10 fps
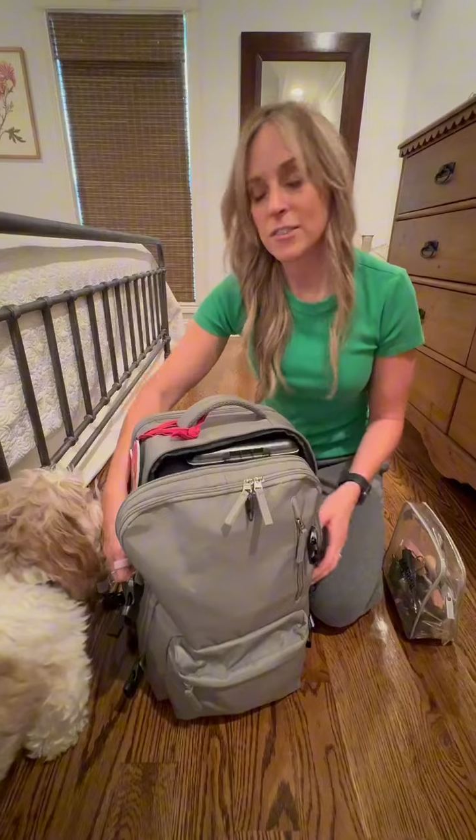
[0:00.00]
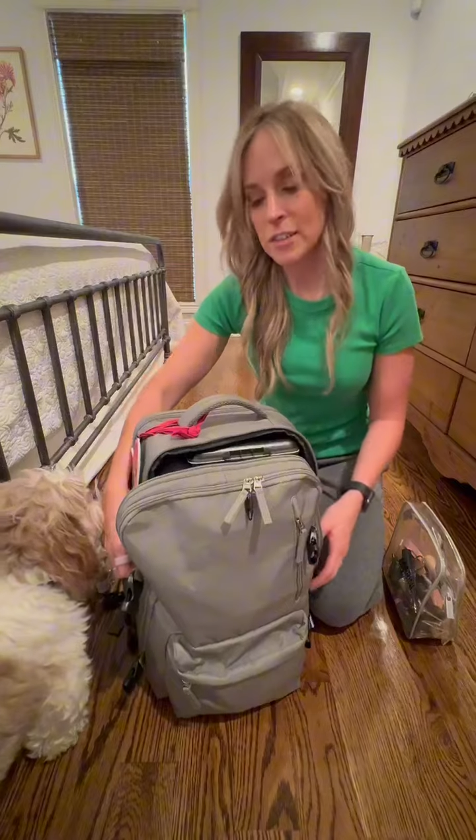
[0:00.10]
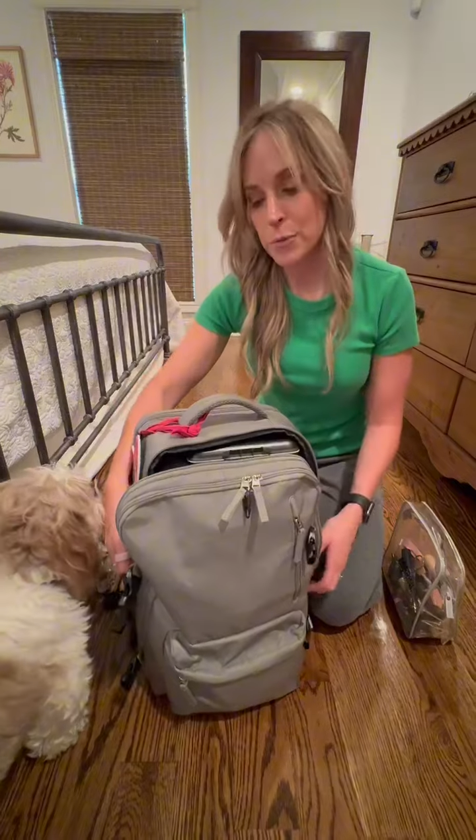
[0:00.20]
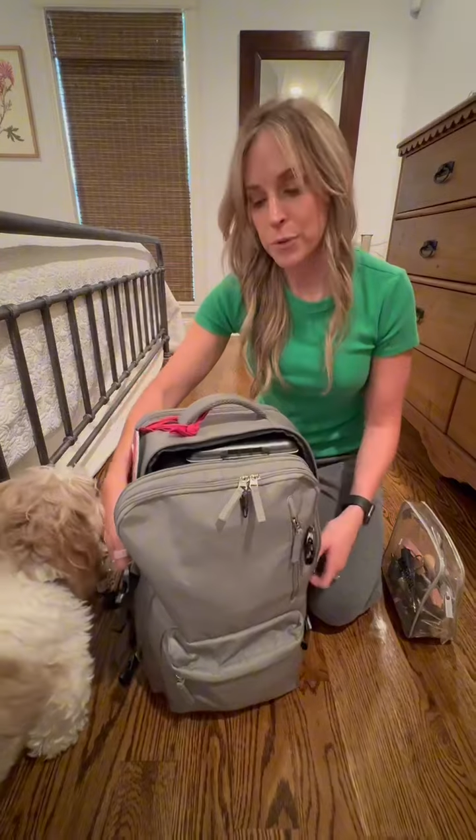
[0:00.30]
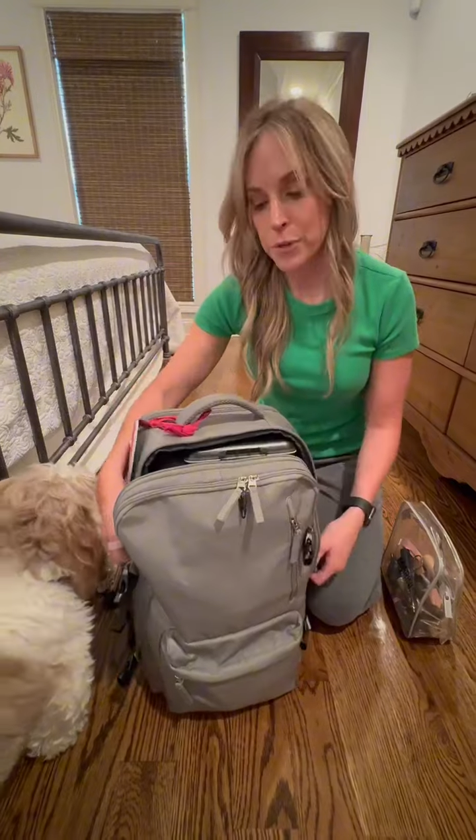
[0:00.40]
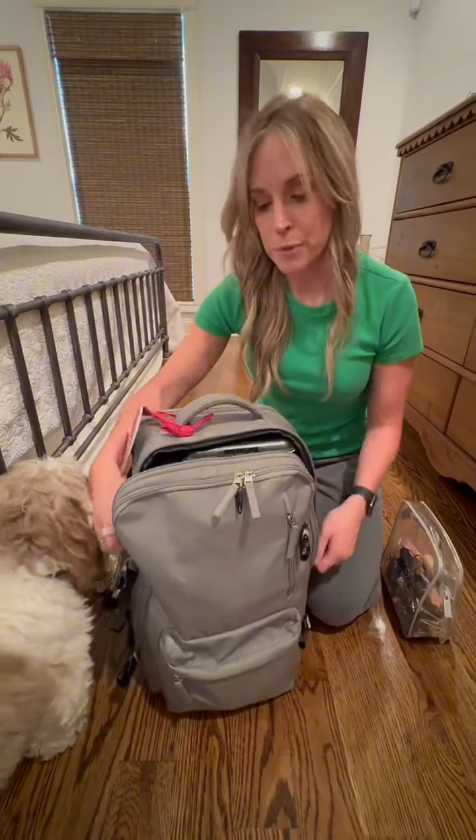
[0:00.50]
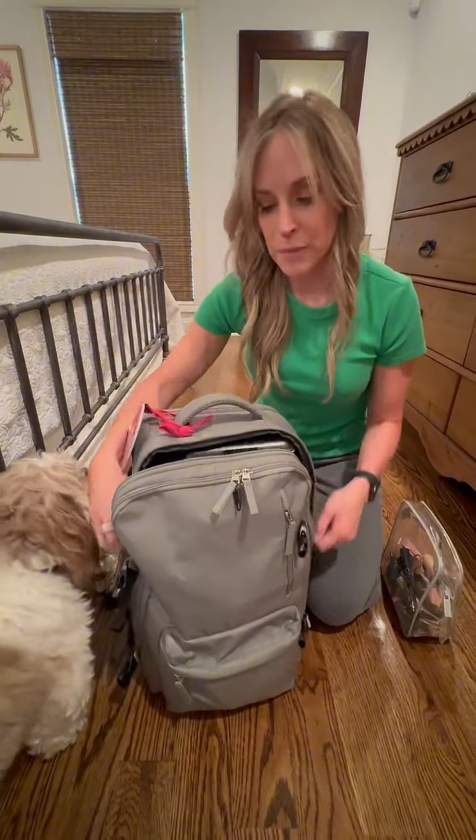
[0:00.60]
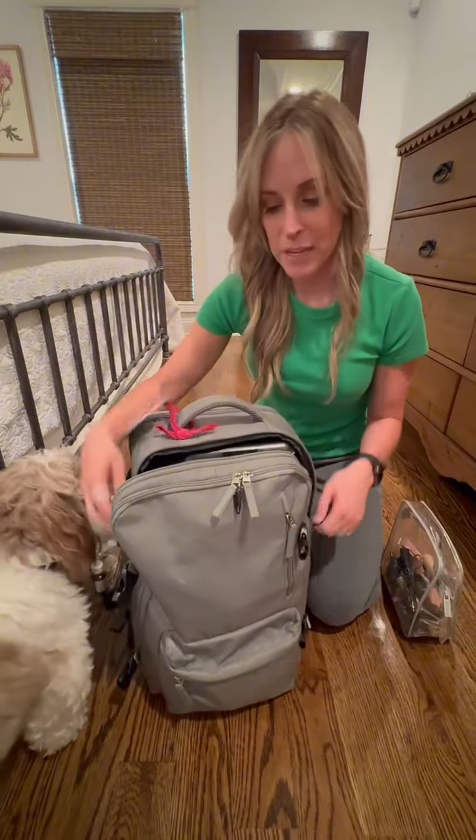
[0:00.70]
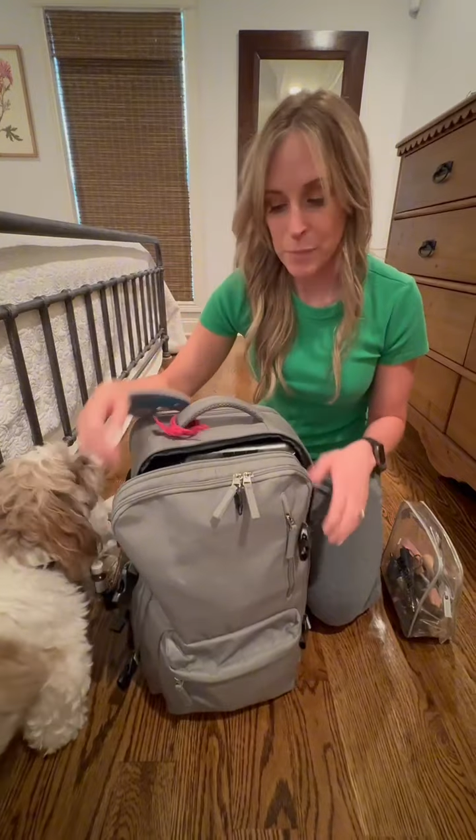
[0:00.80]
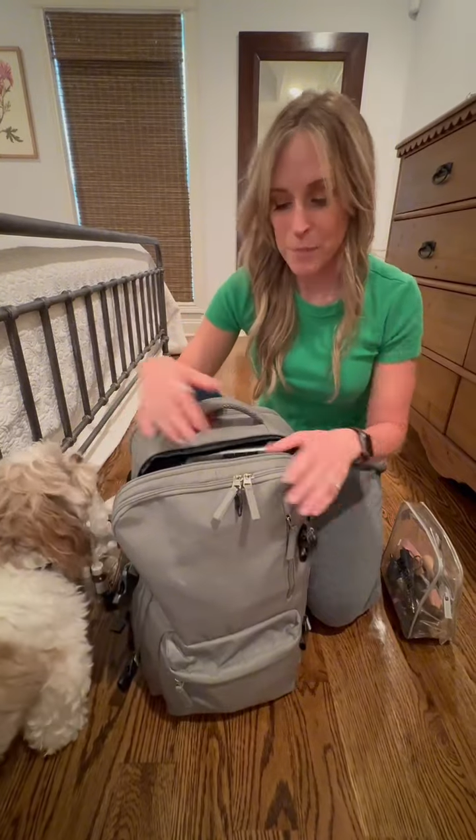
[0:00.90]
has room. I can
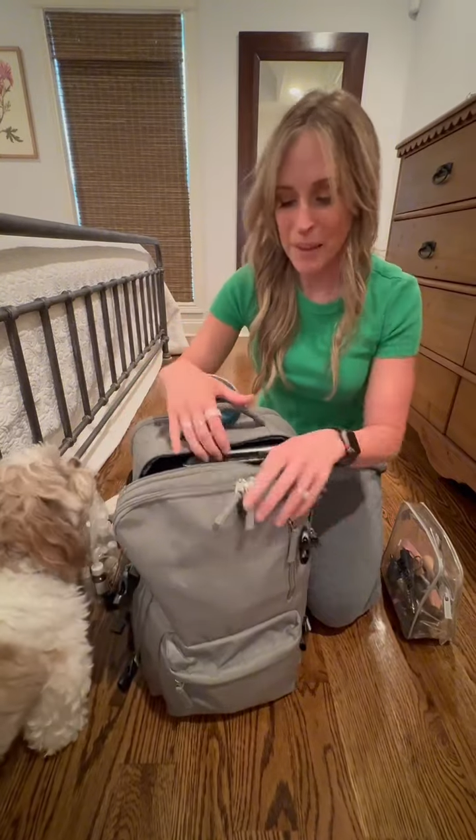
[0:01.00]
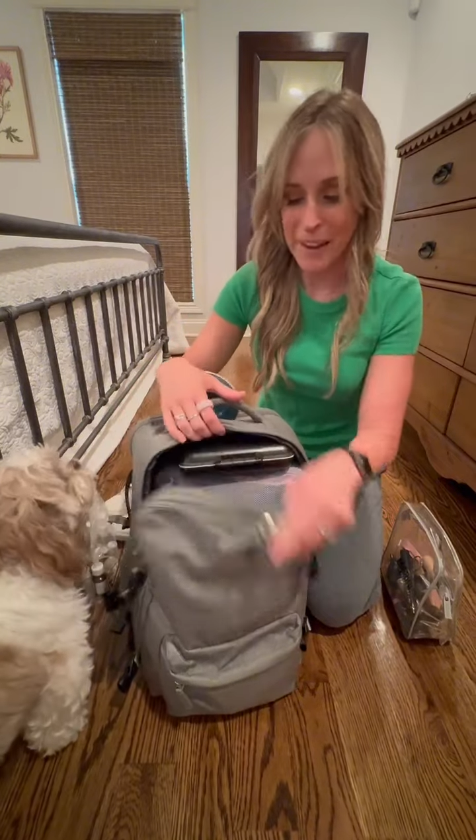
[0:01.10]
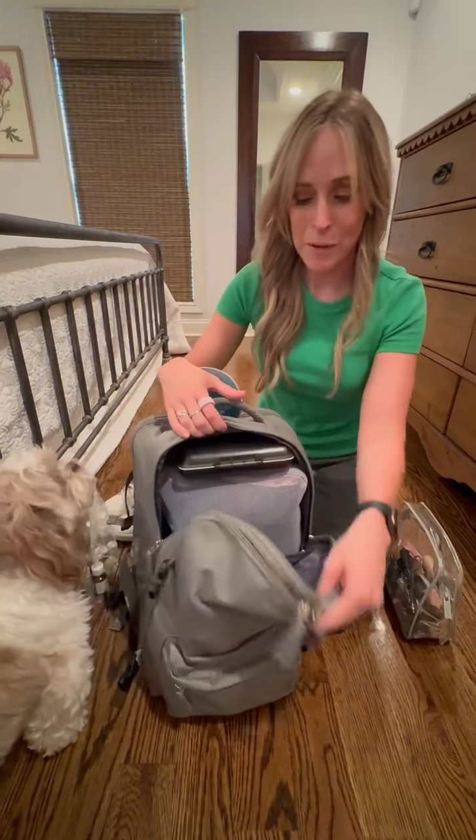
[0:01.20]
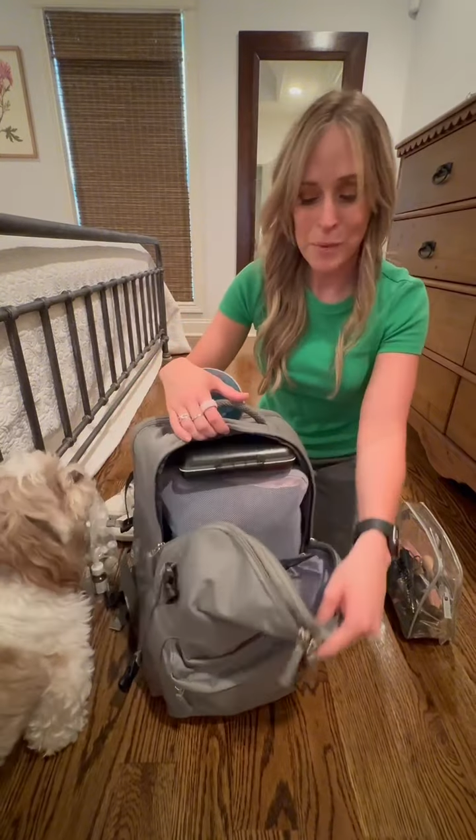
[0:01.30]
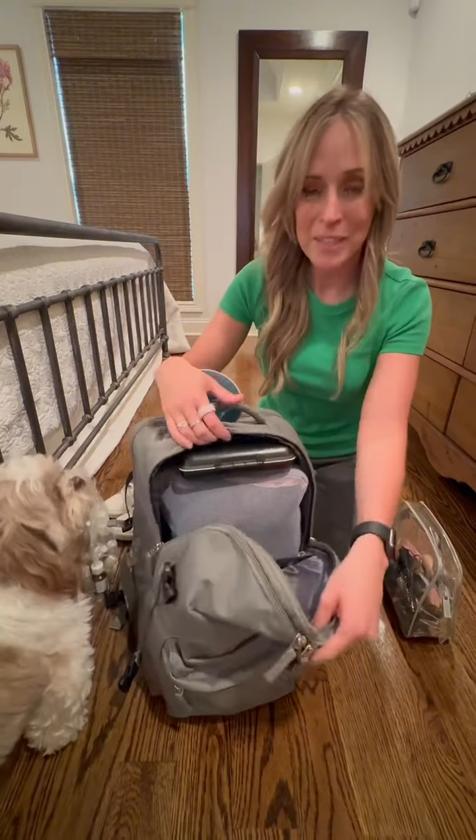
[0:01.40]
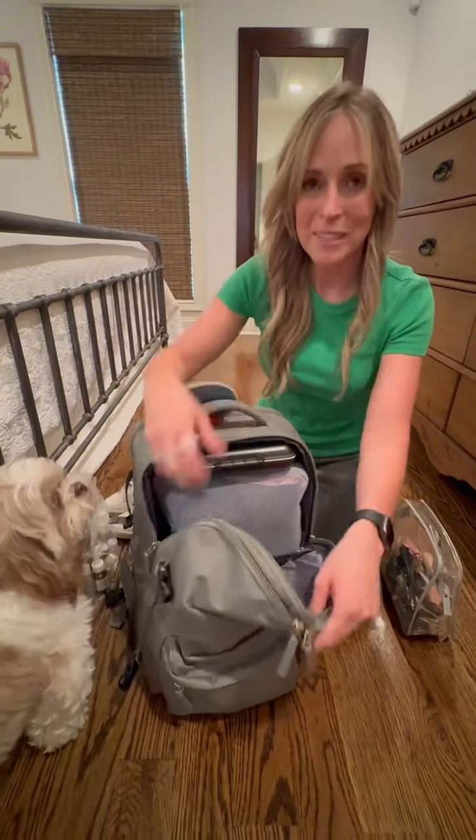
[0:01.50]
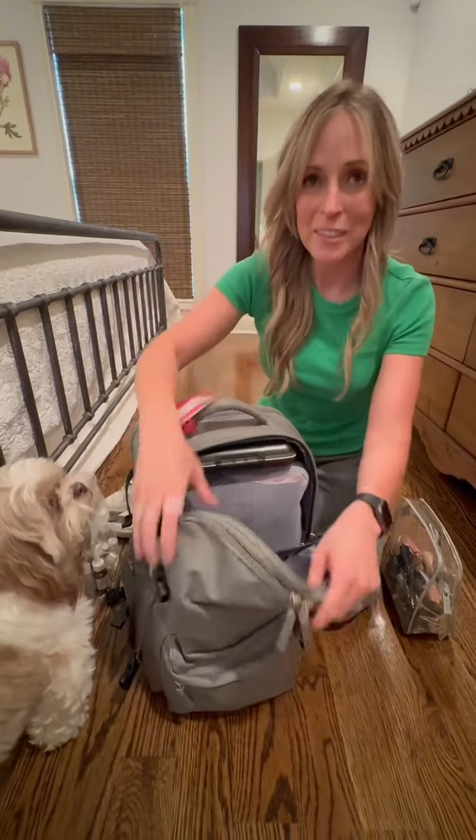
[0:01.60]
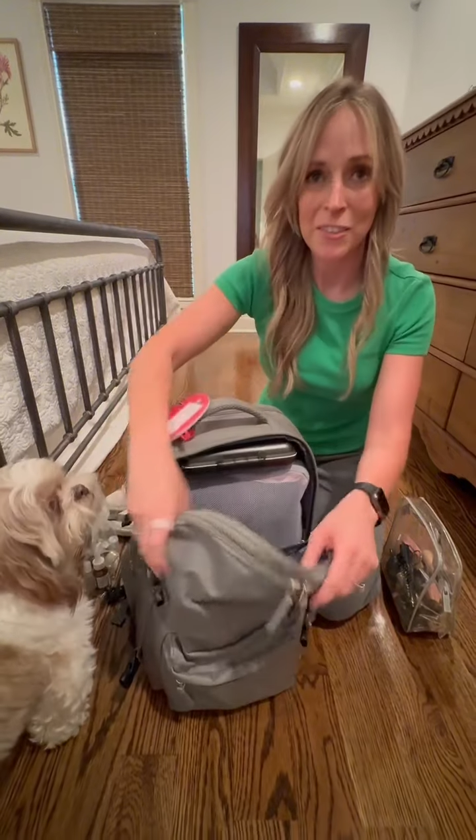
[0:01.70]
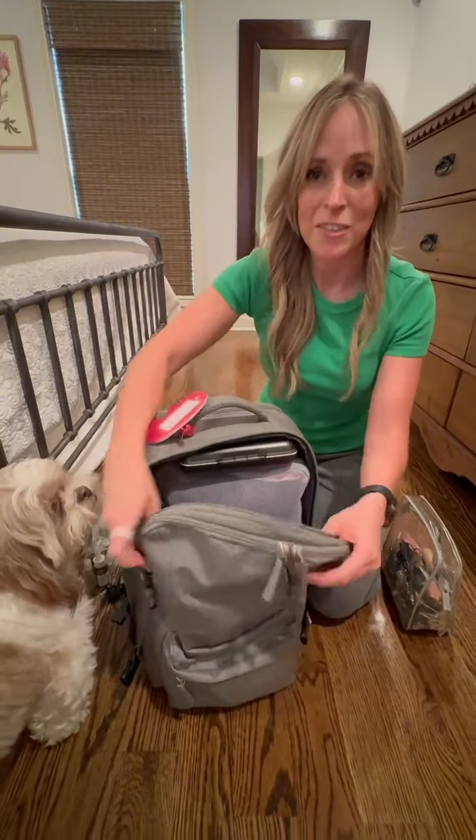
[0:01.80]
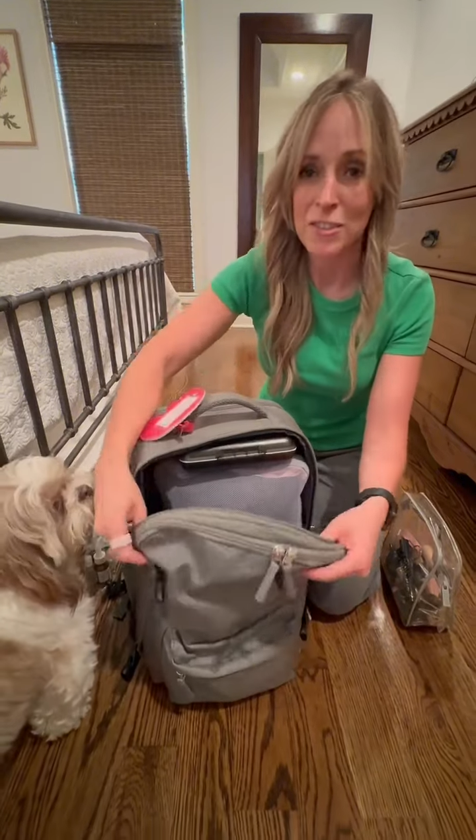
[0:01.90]
put my earbuds in here.
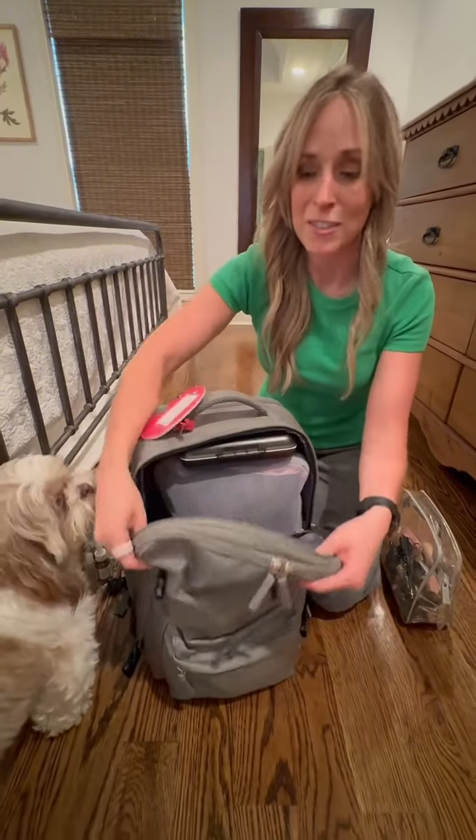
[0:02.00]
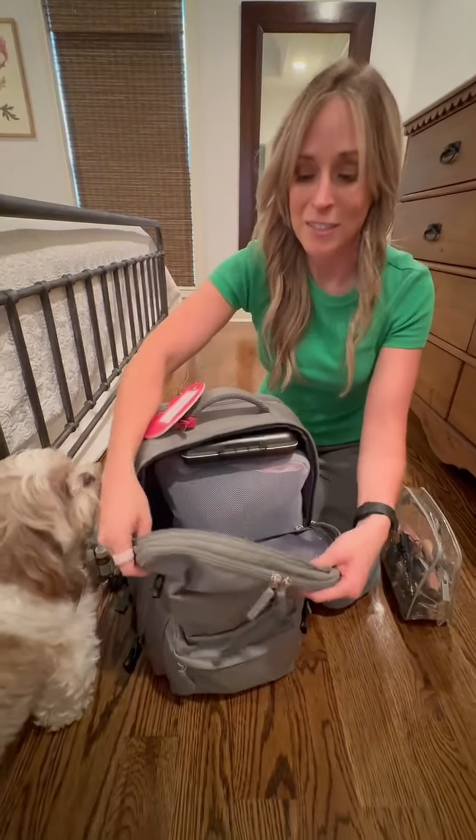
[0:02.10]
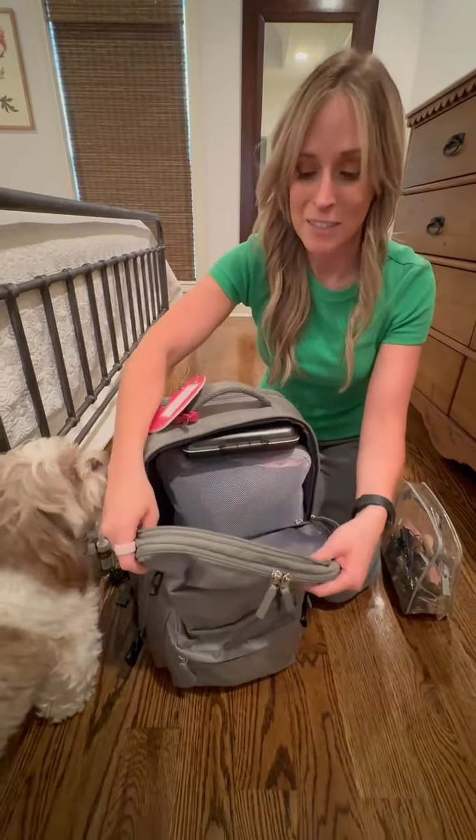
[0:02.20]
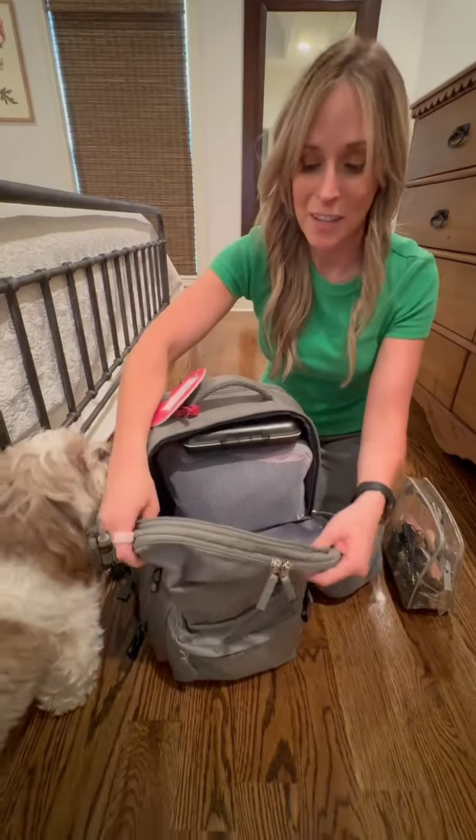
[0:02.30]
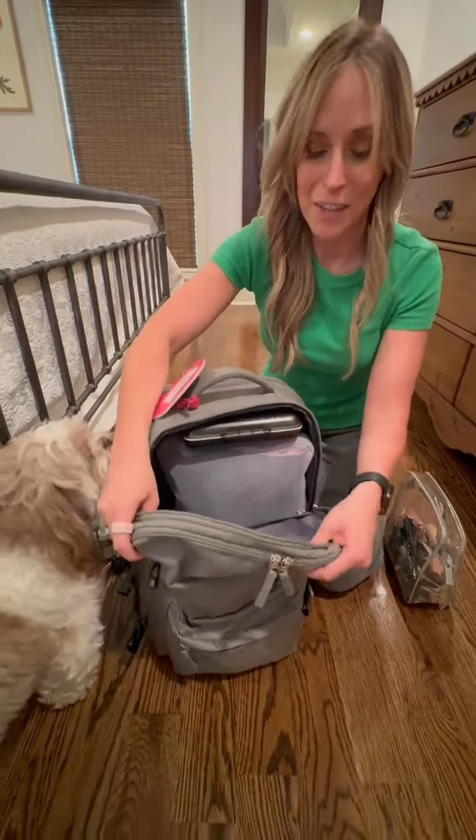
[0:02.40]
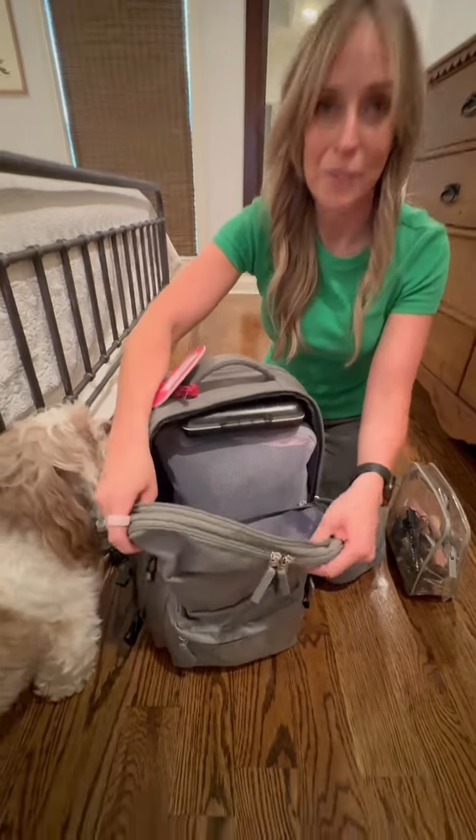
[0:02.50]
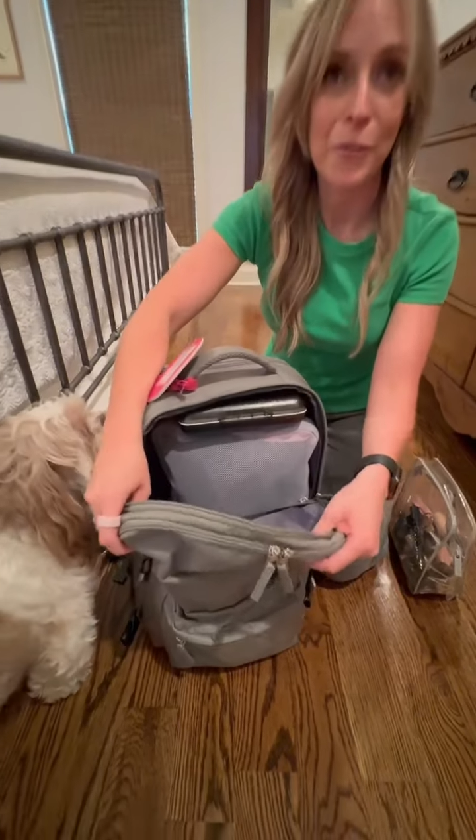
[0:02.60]
There's still a ton of